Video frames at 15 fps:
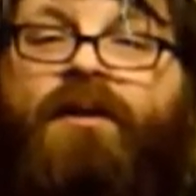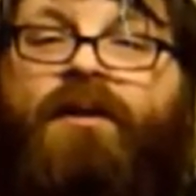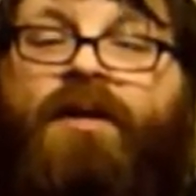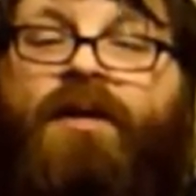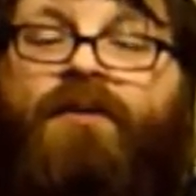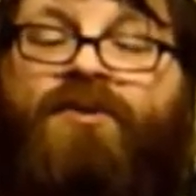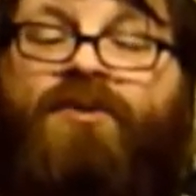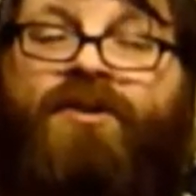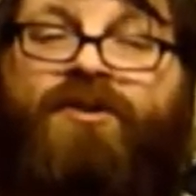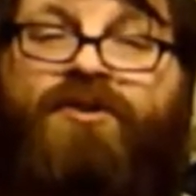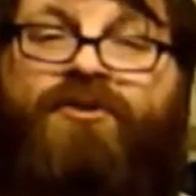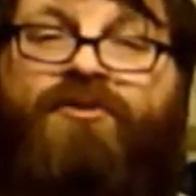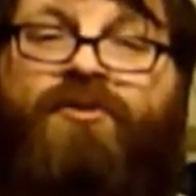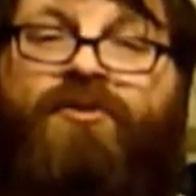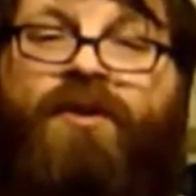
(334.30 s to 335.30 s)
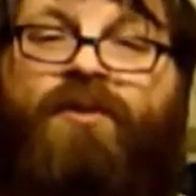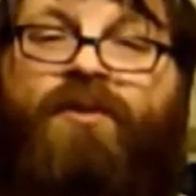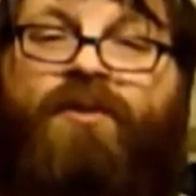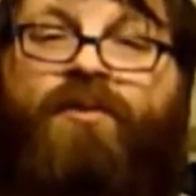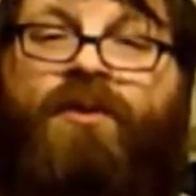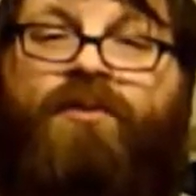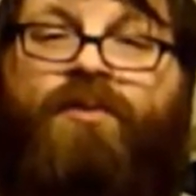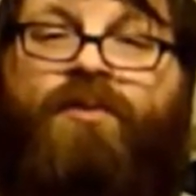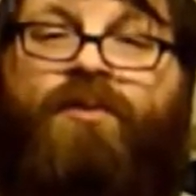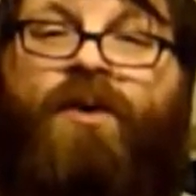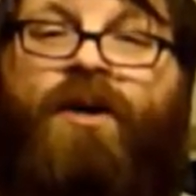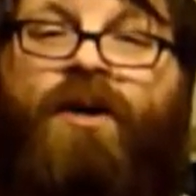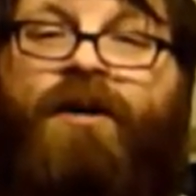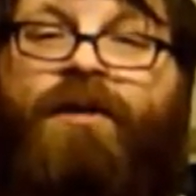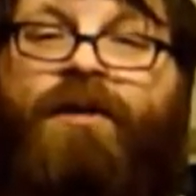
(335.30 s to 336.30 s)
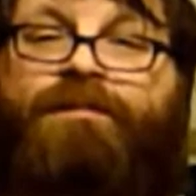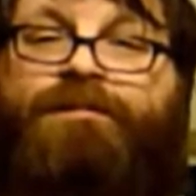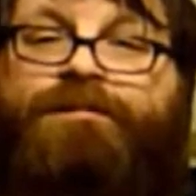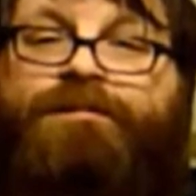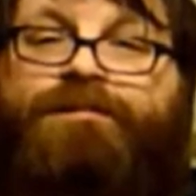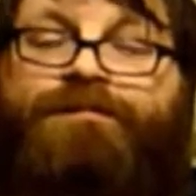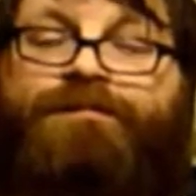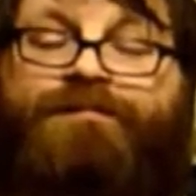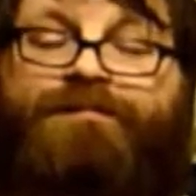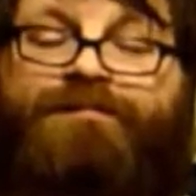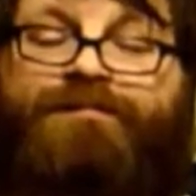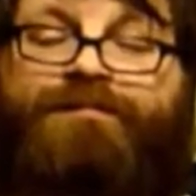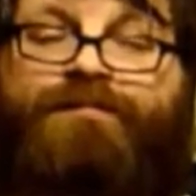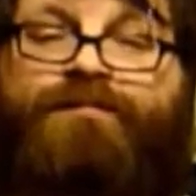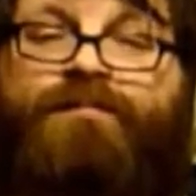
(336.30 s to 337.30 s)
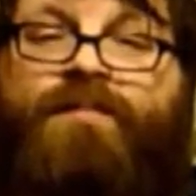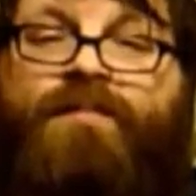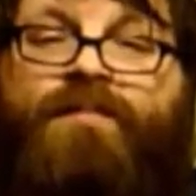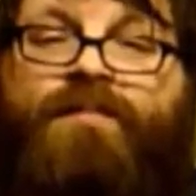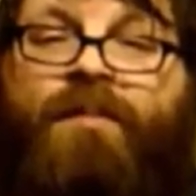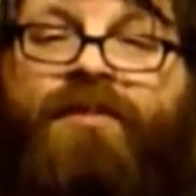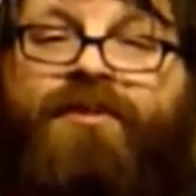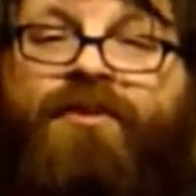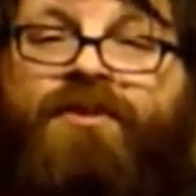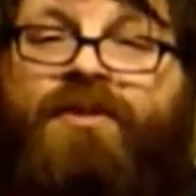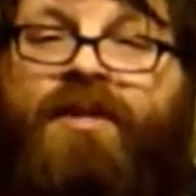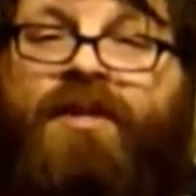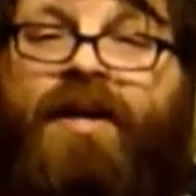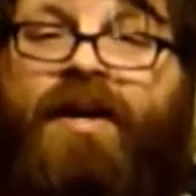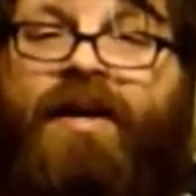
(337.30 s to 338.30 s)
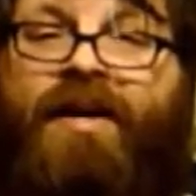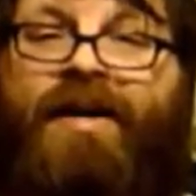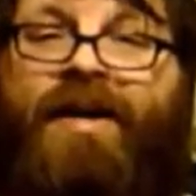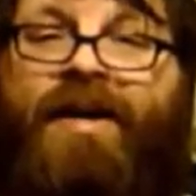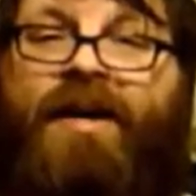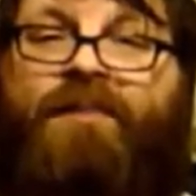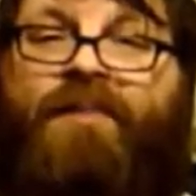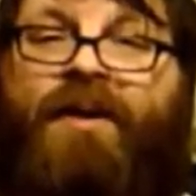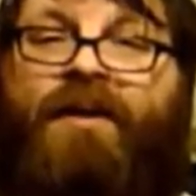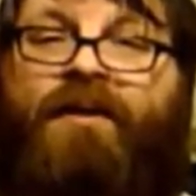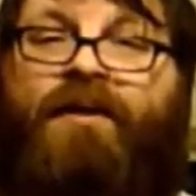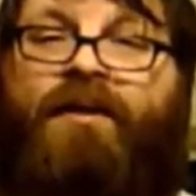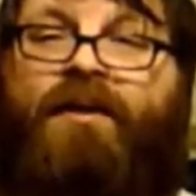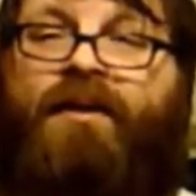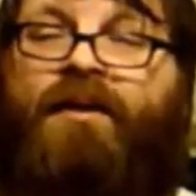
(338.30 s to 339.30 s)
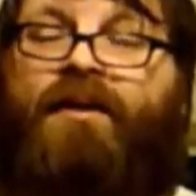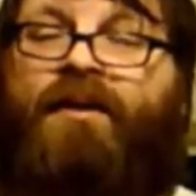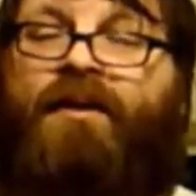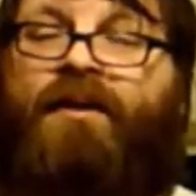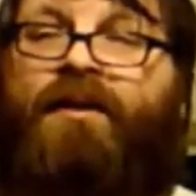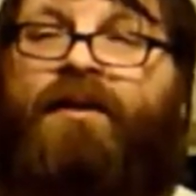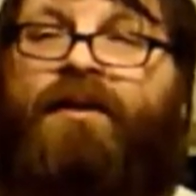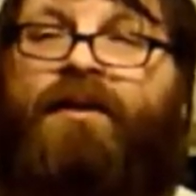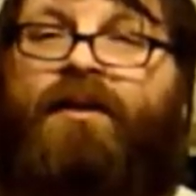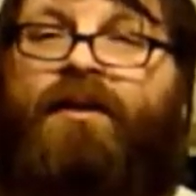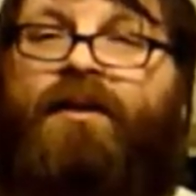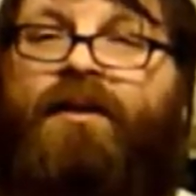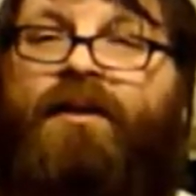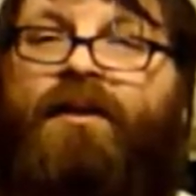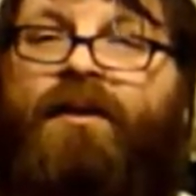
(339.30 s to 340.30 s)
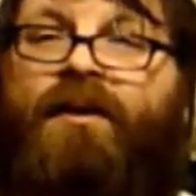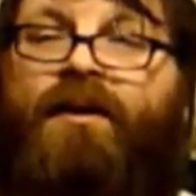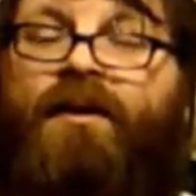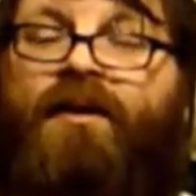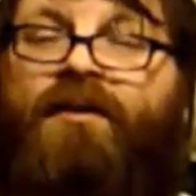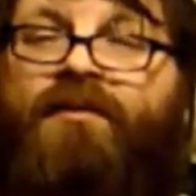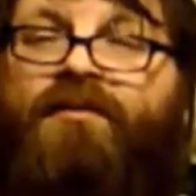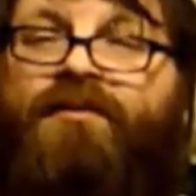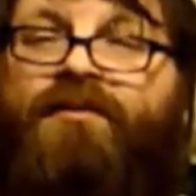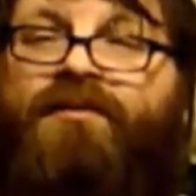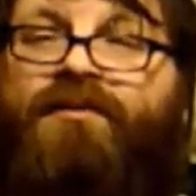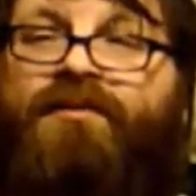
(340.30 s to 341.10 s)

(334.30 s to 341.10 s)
he was going to destroy the world with water. Methuselah had a comment of,